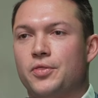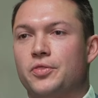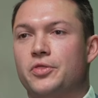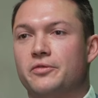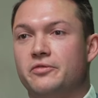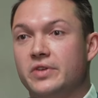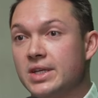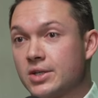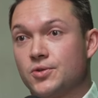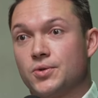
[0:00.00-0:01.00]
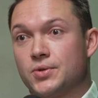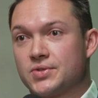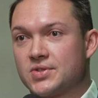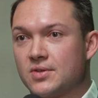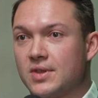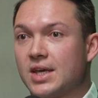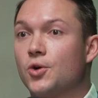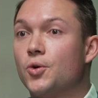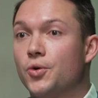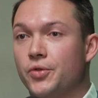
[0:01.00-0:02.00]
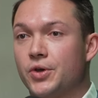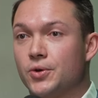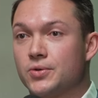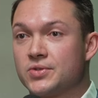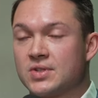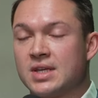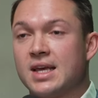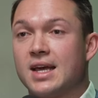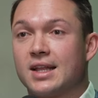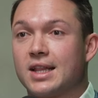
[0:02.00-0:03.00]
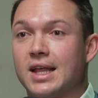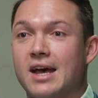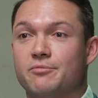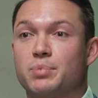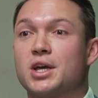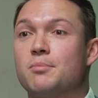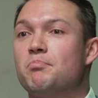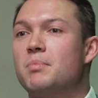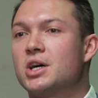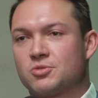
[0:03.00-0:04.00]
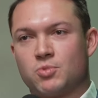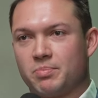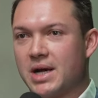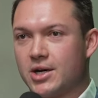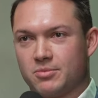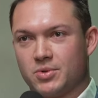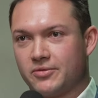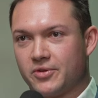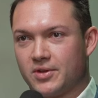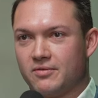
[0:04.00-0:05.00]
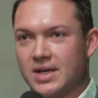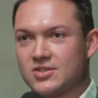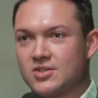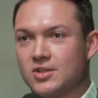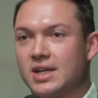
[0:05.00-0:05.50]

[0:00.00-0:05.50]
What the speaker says: The vehicles that hold those have become much more palatable for the investor.